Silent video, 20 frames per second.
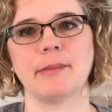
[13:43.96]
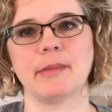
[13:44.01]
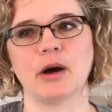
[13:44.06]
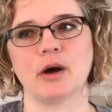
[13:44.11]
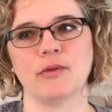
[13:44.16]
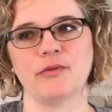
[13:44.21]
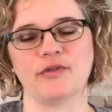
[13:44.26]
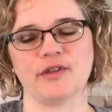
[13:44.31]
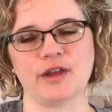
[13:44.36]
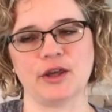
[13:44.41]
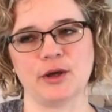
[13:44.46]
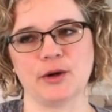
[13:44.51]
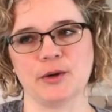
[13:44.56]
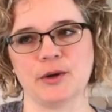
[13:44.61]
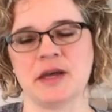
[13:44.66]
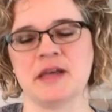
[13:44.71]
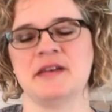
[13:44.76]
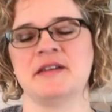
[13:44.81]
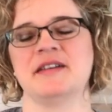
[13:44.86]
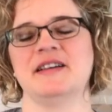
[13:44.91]
hopefully
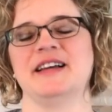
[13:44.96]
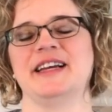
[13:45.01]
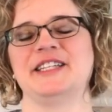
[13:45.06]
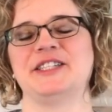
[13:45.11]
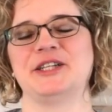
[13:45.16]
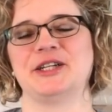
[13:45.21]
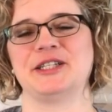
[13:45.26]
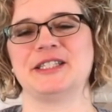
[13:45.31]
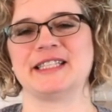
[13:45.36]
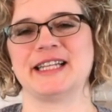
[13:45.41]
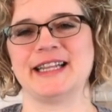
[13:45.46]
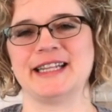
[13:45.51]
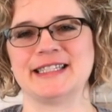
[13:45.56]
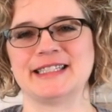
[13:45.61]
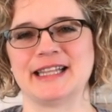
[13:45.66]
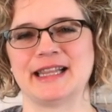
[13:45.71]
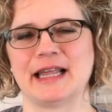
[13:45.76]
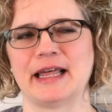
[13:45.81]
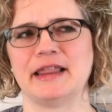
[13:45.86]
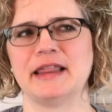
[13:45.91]
I should have said this,
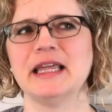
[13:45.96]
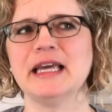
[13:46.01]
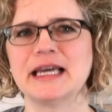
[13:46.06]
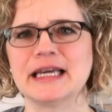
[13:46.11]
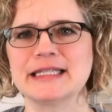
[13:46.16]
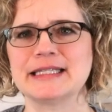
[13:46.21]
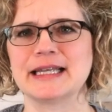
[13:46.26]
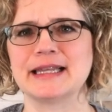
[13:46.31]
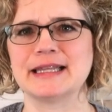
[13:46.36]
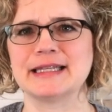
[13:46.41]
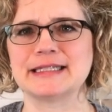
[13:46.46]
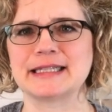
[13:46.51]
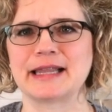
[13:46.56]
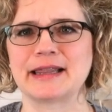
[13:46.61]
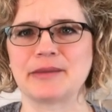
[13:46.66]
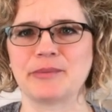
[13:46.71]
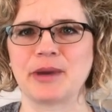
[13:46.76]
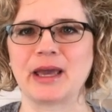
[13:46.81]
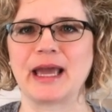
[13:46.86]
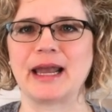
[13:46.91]
I think I said this
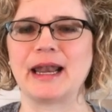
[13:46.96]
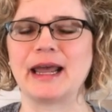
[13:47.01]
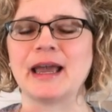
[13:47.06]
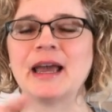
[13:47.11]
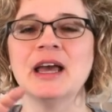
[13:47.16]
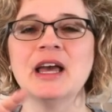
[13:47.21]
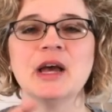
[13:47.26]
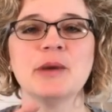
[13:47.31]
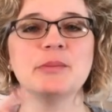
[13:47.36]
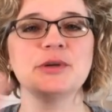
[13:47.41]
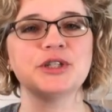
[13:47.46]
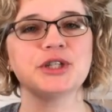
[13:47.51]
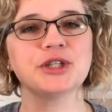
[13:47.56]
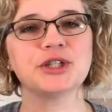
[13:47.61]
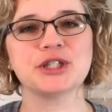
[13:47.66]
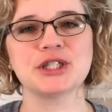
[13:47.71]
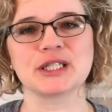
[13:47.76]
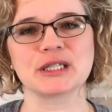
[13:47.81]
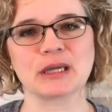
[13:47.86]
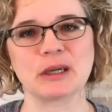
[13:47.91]
at the beginning, but you're
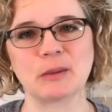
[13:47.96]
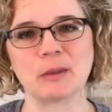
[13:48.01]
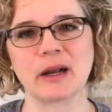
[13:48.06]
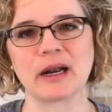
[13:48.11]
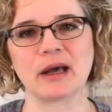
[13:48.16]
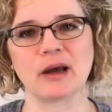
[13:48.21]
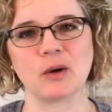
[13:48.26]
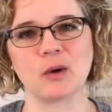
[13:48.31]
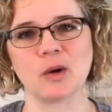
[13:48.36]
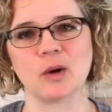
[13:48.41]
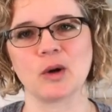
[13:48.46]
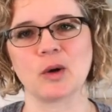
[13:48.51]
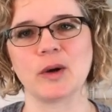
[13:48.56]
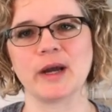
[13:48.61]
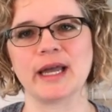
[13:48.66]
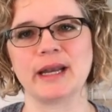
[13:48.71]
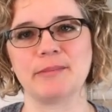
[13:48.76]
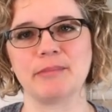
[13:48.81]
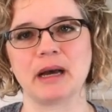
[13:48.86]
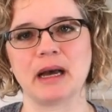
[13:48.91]
just going to want to go
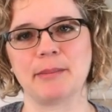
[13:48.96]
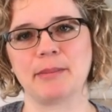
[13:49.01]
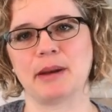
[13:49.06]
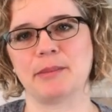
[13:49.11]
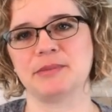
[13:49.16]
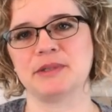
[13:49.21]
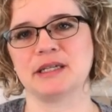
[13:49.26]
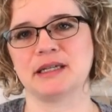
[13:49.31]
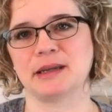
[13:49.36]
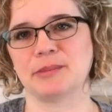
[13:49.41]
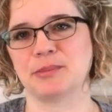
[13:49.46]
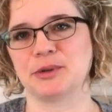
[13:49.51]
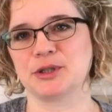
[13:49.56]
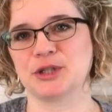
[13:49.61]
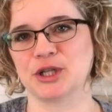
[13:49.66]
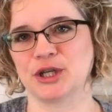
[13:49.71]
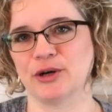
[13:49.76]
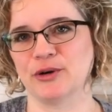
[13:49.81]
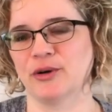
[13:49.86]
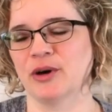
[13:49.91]
ahead and pop up to number
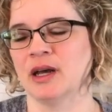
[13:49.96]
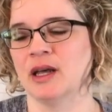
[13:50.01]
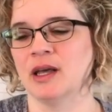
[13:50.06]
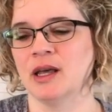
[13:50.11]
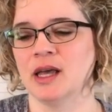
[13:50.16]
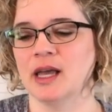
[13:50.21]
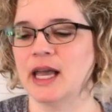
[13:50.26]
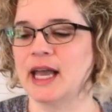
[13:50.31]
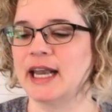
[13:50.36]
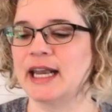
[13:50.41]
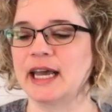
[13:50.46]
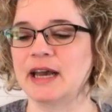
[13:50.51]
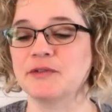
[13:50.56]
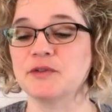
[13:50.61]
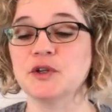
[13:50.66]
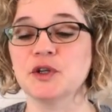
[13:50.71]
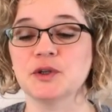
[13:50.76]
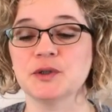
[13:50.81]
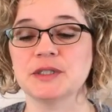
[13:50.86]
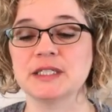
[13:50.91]
2. And
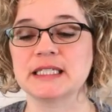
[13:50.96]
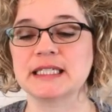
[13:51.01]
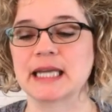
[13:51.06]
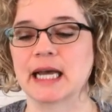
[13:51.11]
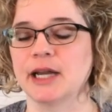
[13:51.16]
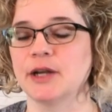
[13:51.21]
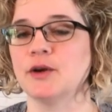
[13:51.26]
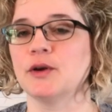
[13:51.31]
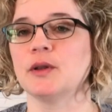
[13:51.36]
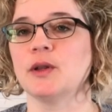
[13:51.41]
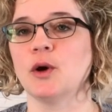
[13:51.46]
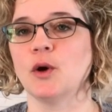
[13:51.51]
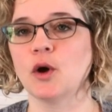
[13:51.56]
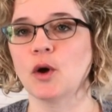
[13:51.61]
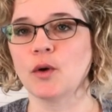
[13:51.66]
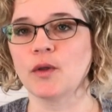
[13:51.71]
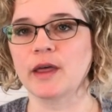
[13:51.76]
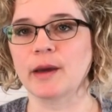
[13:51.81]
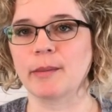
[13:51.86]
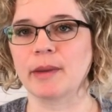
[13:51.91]
after you design your
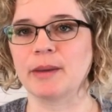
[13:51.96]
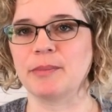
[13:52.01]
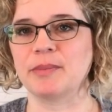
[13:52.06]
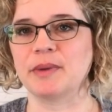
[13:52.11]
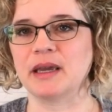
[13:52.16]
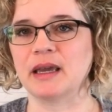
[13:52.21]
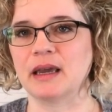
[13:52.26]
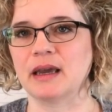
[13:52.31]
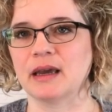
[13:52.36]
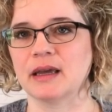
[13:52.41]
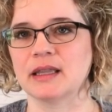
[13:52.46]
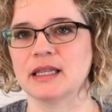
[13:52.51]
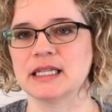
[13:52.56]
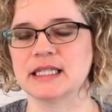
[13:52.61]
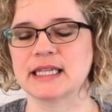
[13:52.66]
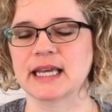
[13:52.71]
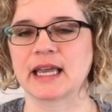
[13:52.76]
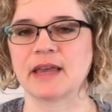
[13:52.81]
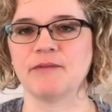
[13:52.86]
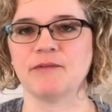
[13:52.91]
logo, that might be, the
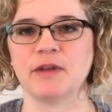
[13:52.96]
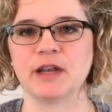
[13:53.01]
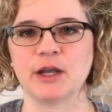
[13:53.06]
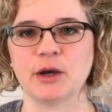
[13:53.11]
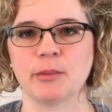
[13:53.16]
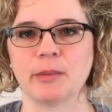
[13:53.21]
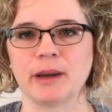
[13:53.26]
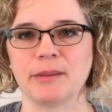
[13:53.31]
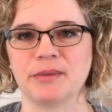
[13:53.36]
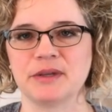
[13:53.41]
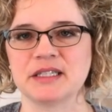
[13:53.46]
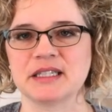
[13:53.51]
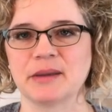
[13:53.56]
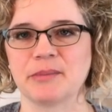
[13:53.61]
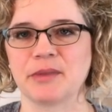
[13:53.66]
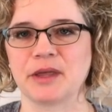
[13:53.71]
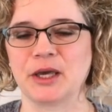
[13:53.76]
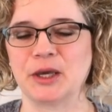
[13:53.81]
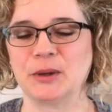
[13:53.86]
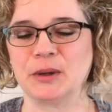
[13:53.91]
second video might be
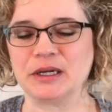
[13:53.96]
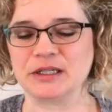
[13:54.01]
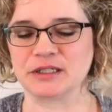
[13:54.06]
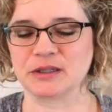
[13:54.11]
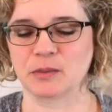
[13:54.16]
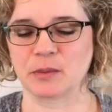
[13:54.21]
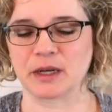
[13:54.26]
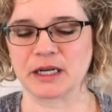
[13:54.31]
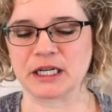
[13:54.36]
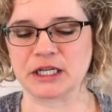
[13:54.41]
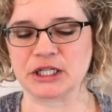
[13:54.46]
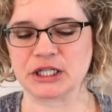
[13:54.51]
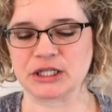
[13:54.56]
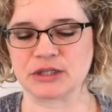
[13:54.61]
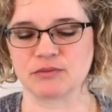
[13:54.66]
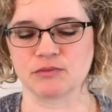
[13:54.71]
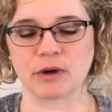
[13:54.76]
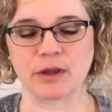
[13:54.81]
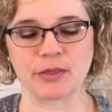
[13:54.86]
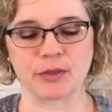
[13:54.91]
something you also want to
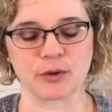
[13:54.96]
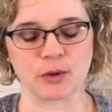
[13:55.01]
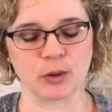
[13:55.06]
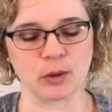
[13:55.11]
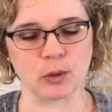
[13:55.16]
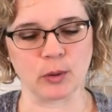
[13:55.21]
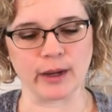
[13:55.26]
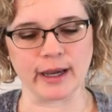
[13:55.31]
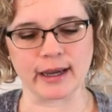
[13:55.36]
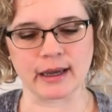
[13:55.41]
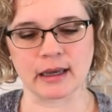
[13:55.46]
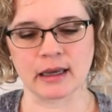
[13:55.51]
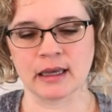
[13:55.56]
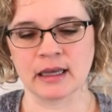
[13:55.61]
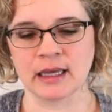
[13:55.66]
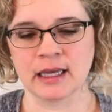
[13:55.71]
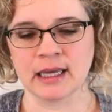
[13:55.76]
just run through quick.